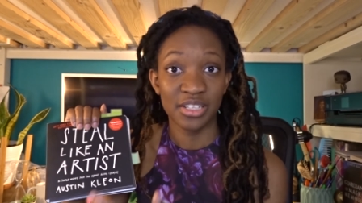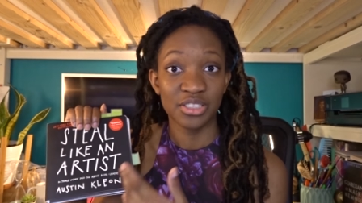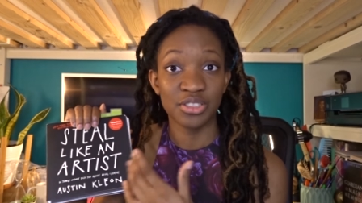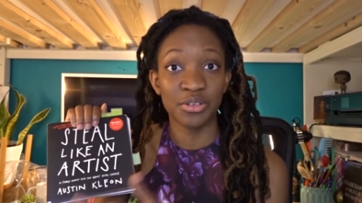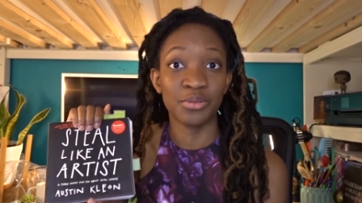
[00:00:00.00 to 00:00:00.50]

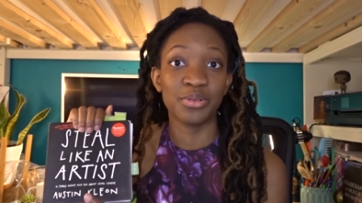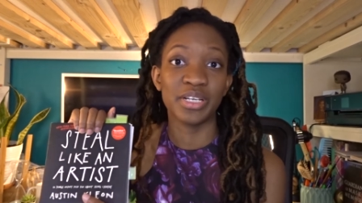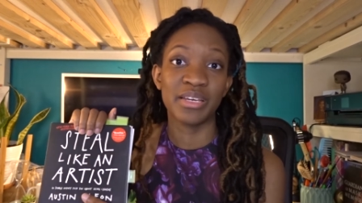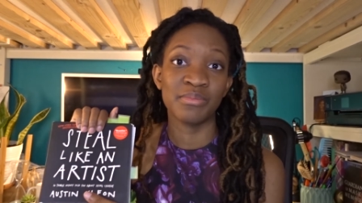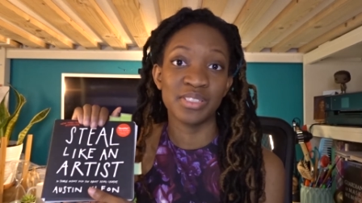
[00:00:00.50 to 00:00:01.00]
So
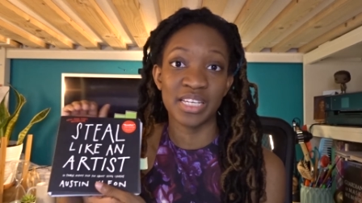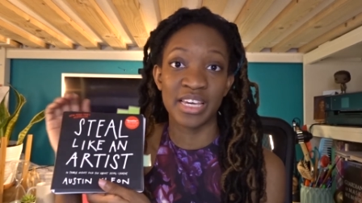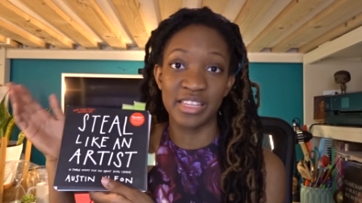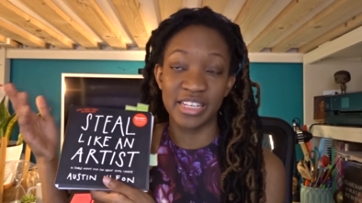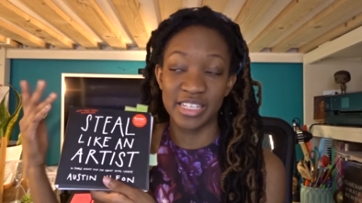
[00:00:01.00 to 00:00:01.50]
him
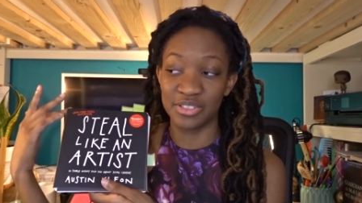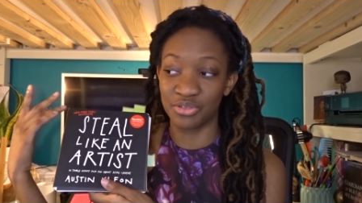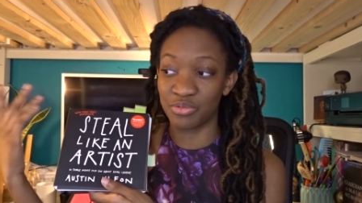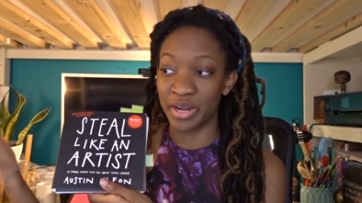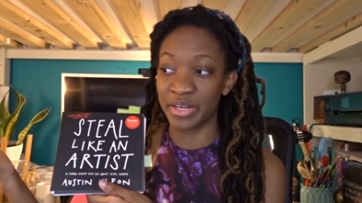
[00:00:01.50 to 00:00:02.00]
saying that he's
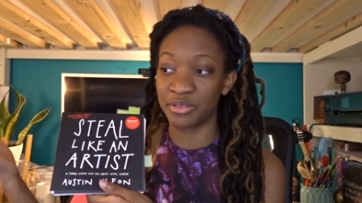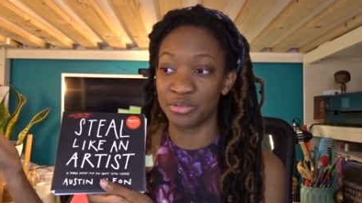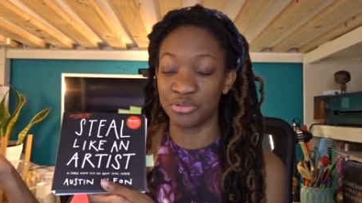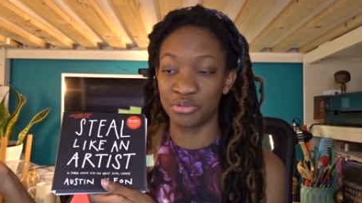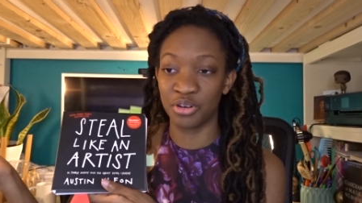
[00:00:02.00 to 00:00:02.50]
a writer
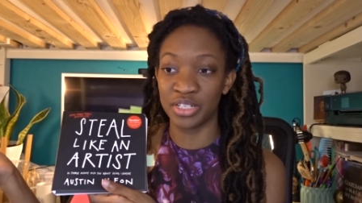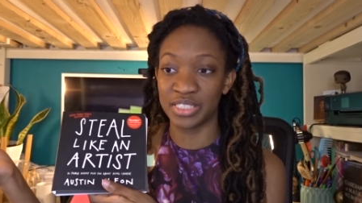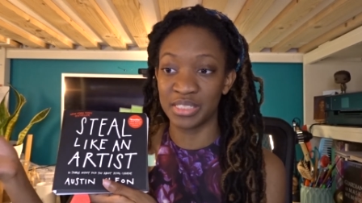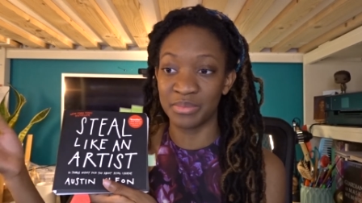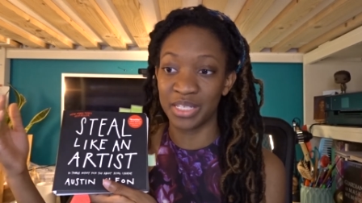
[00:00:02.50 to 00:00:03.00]
who
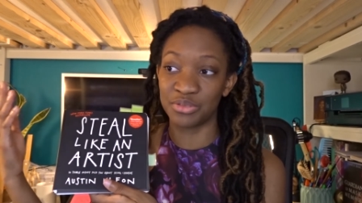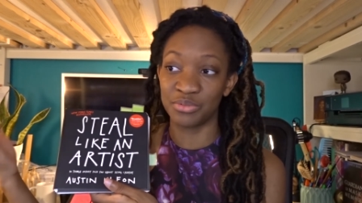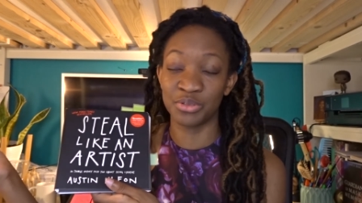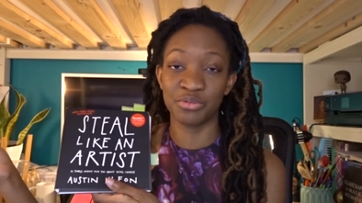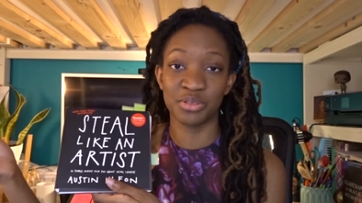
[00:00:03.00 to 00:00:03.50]
draws and he makes
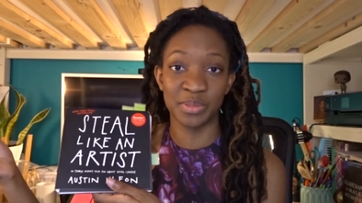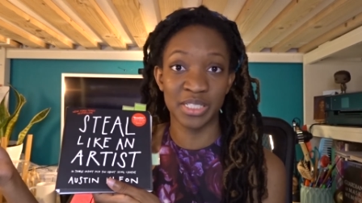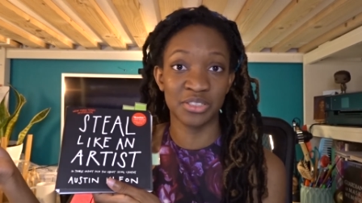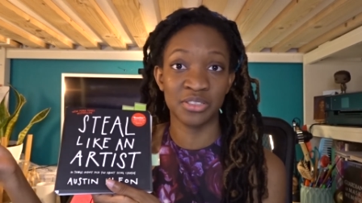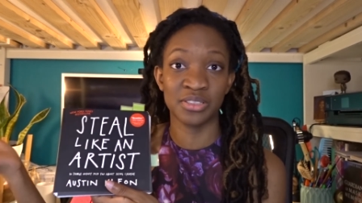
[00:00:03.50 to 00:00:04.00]
words with
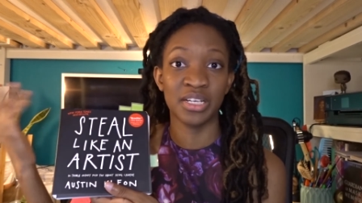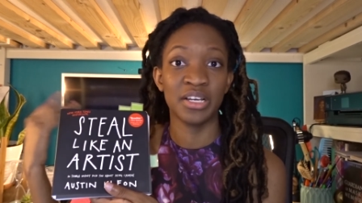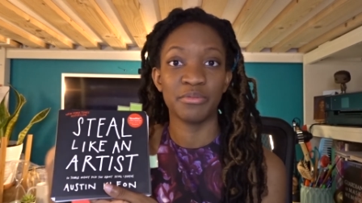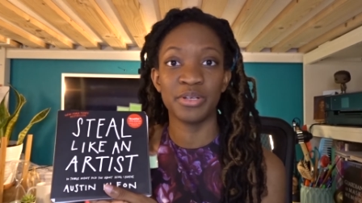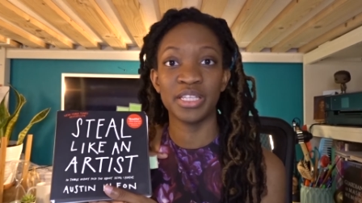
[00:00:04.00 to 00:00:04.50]
pictures
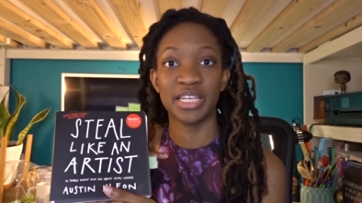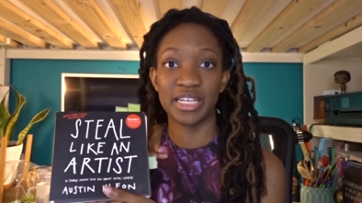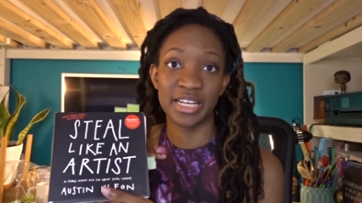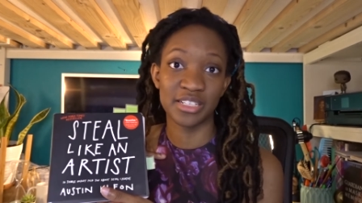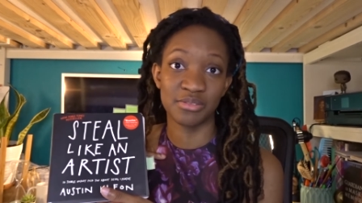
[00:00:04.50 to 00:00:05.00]
really
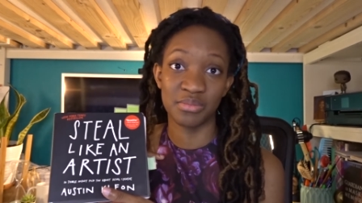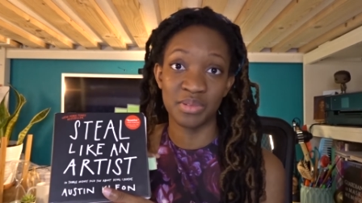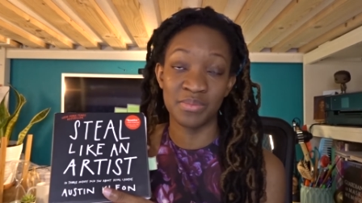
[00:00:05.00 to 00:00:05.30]
connects with me,